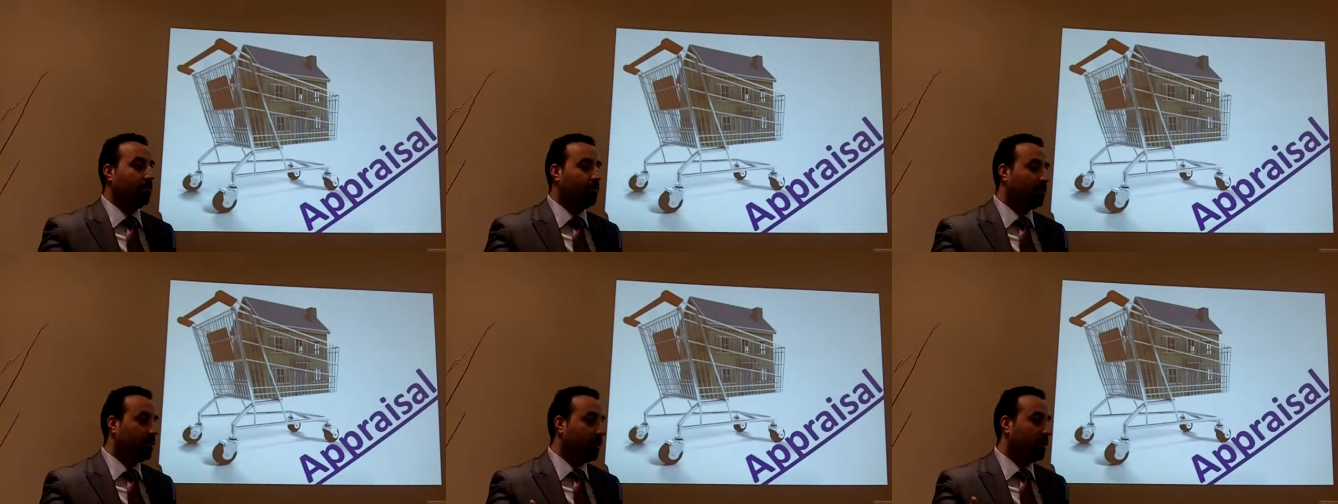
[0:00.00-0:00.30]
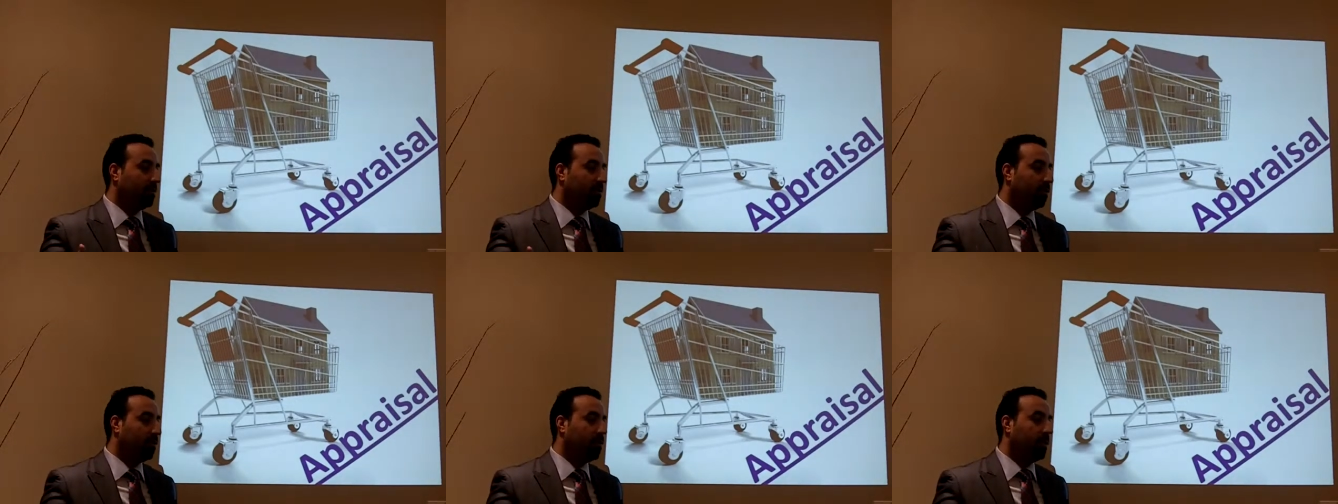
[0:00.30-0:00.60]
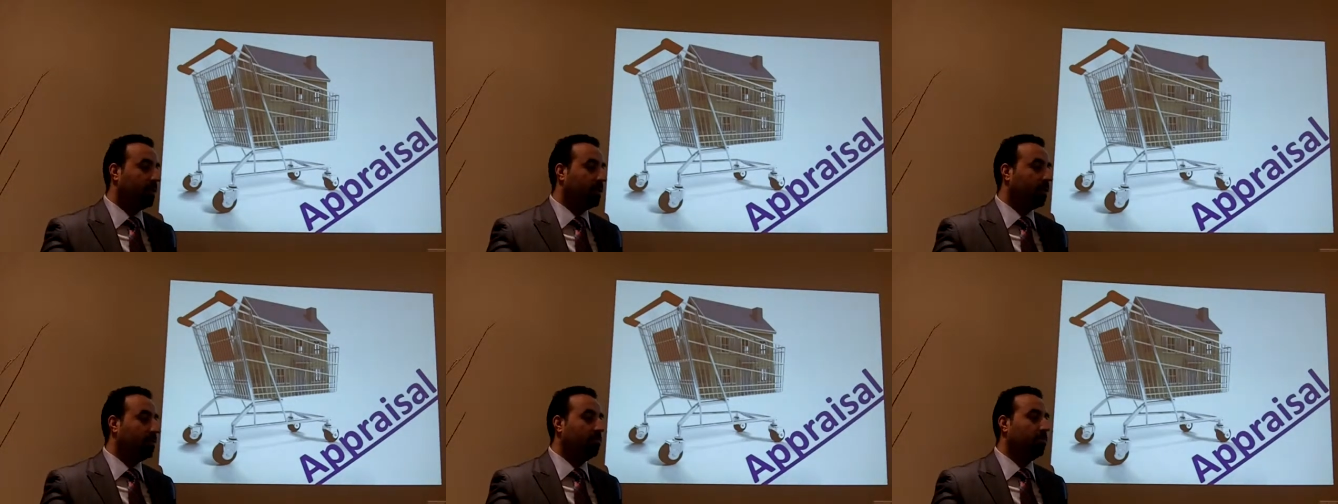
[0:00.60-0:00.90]
if there is a
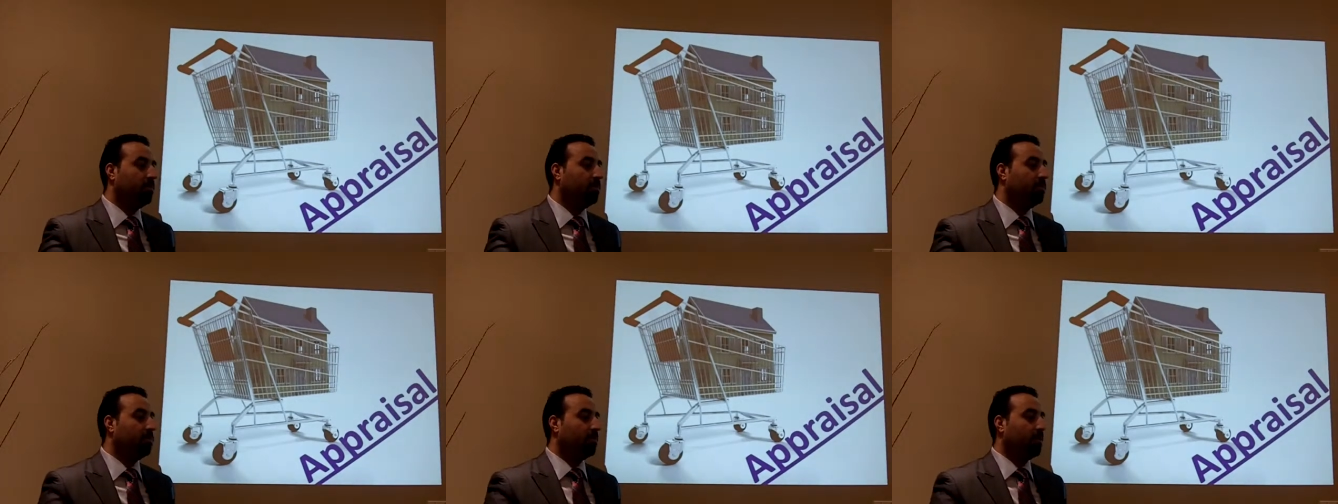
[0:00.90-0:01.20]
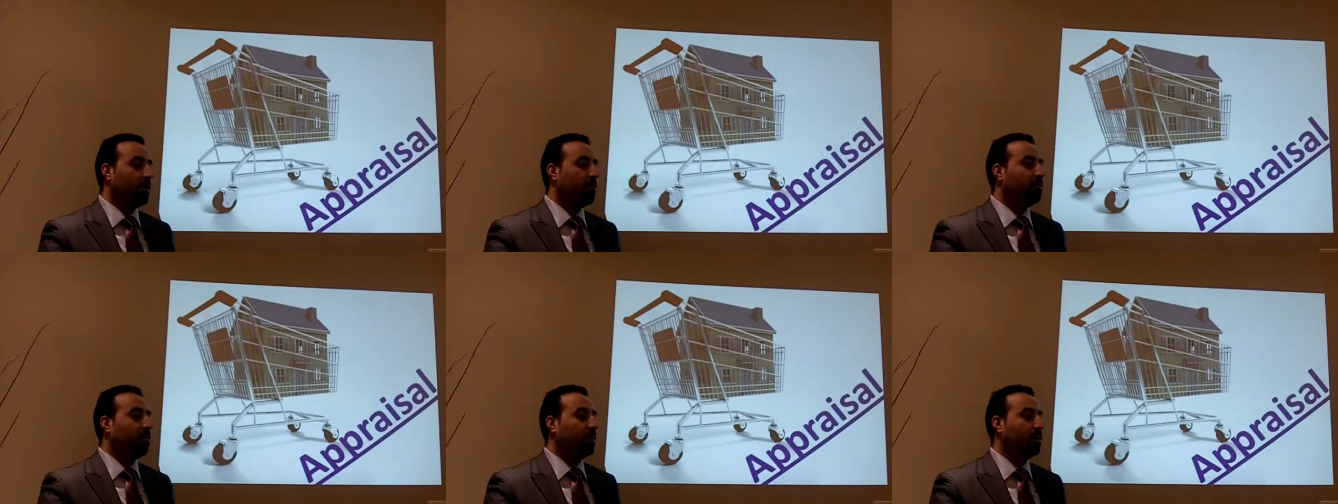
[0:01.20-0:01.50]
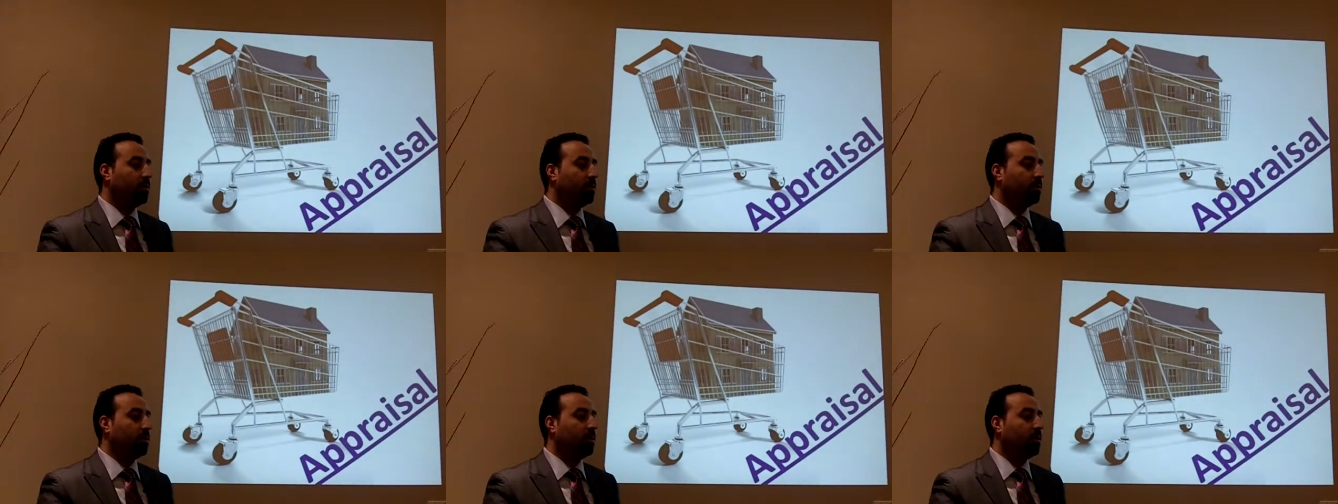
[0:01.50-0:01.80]
big difference they
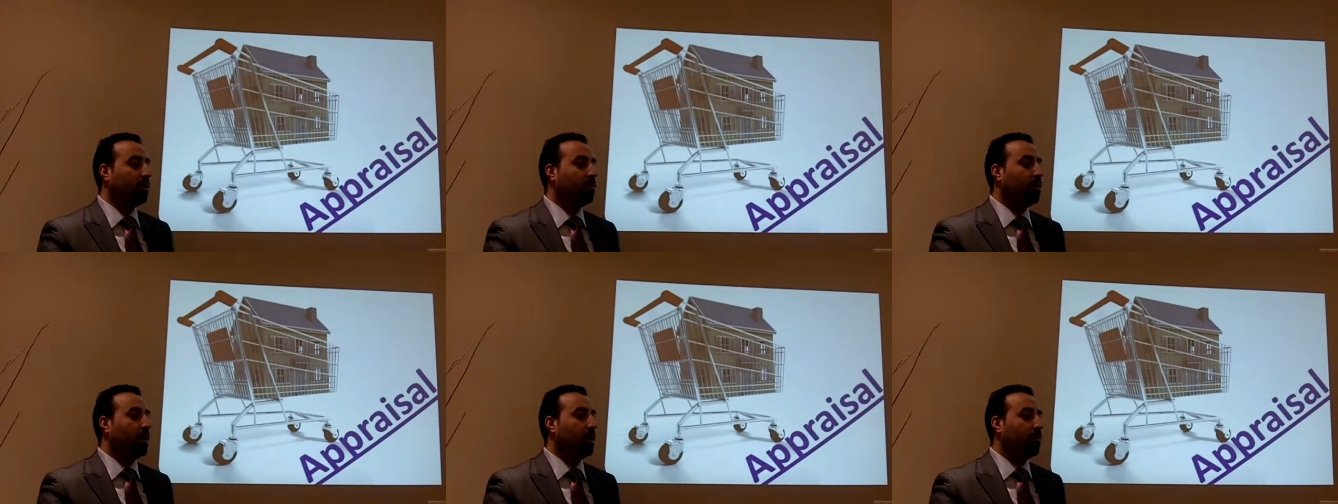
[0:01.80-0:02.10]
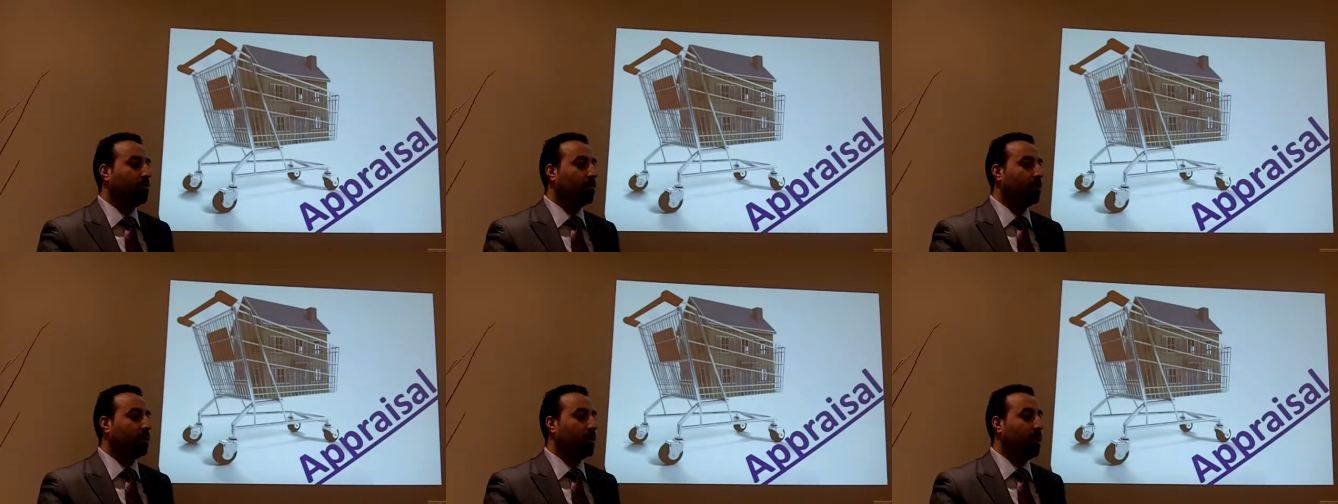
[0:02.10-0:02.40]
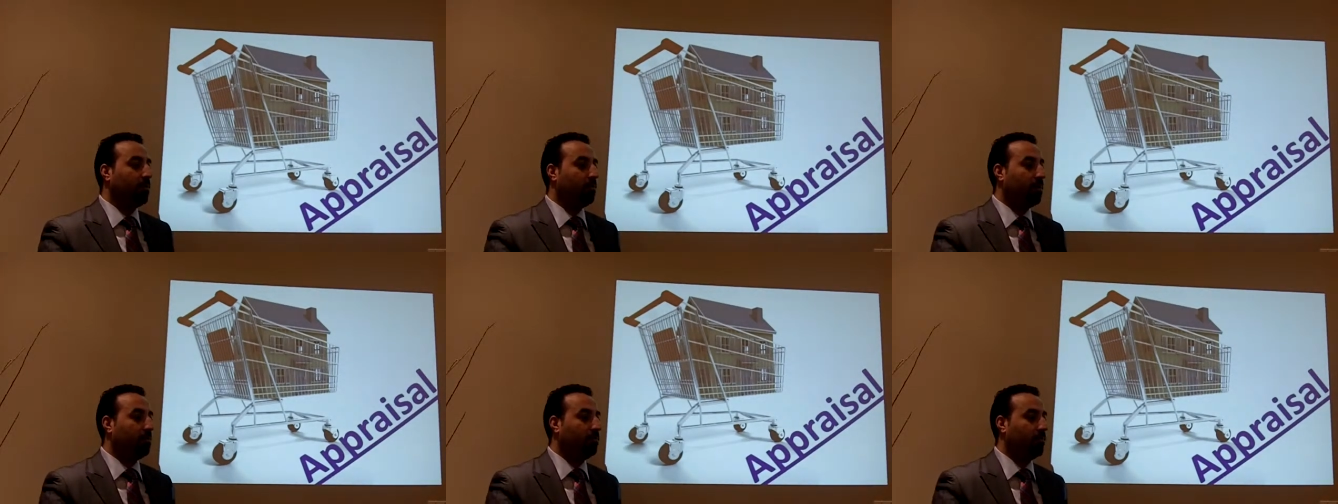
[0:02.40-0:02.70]
will you have to
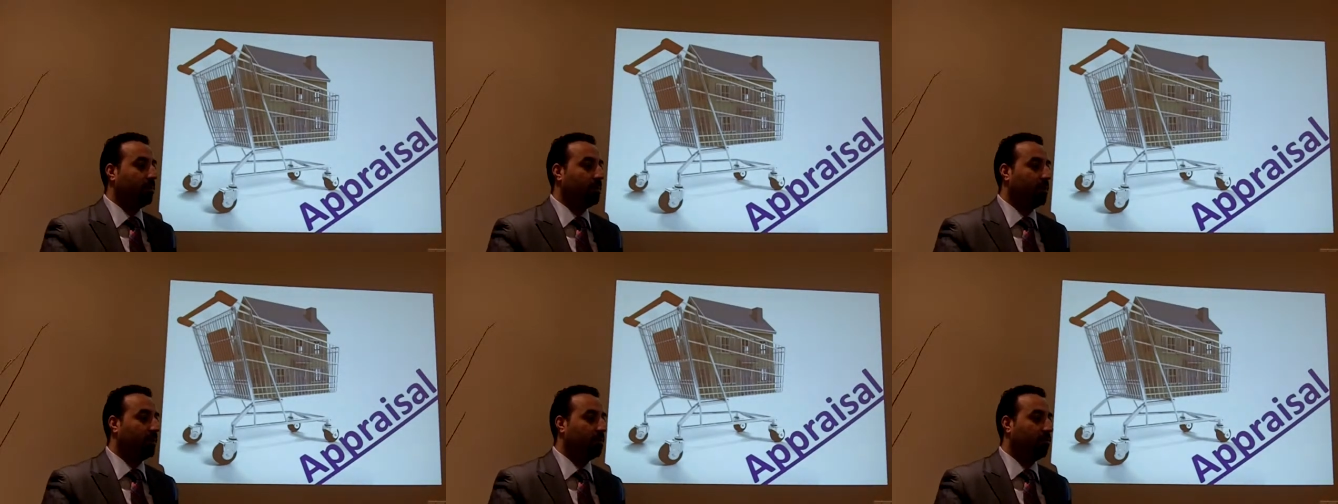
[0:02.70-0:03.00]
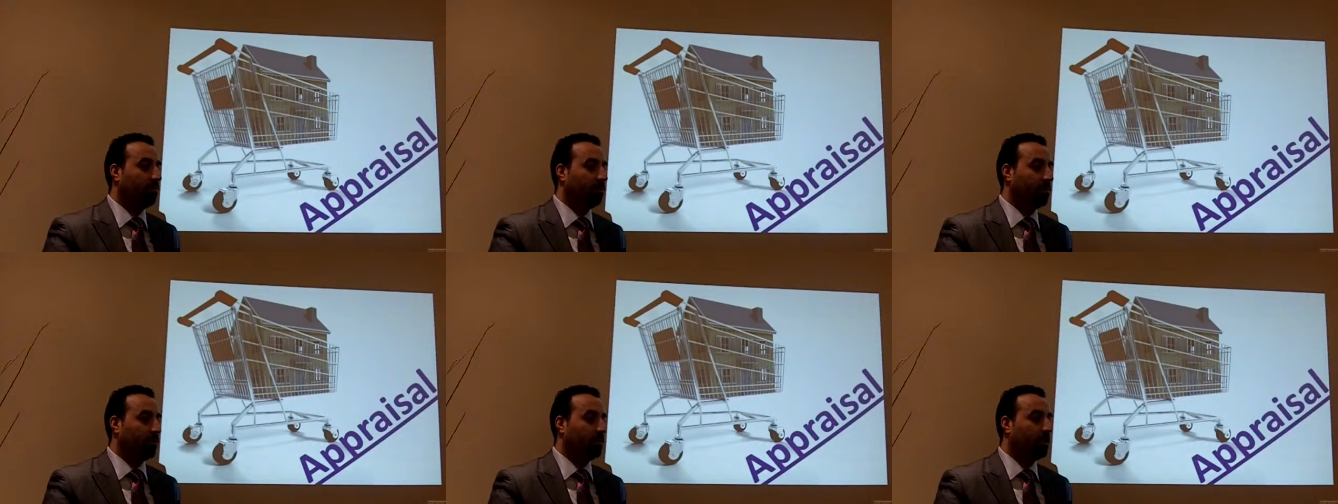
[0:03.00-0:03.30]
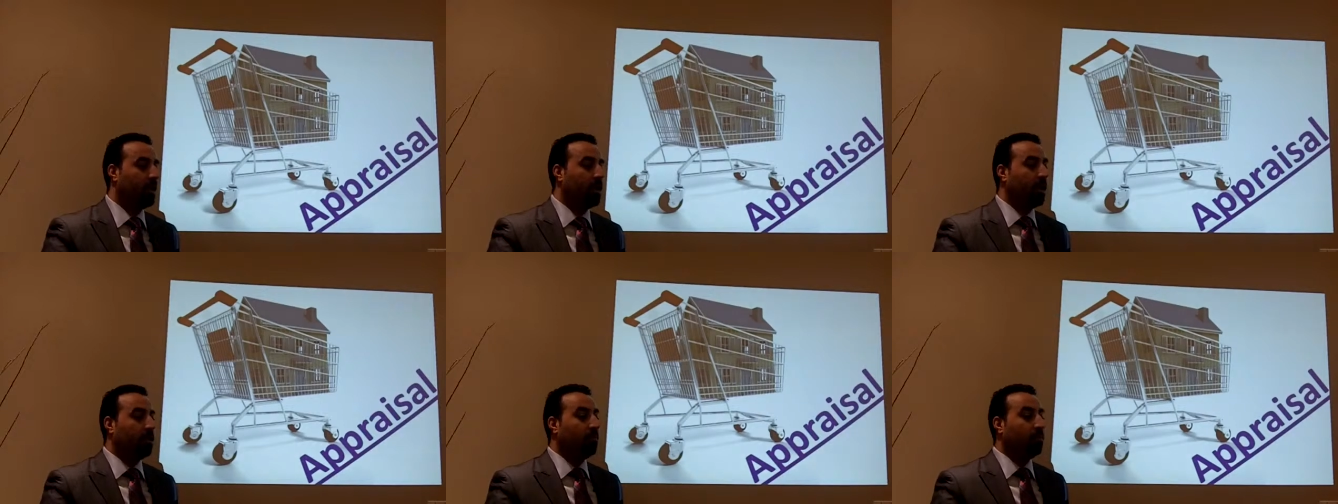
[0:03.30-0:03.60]
come up with a difference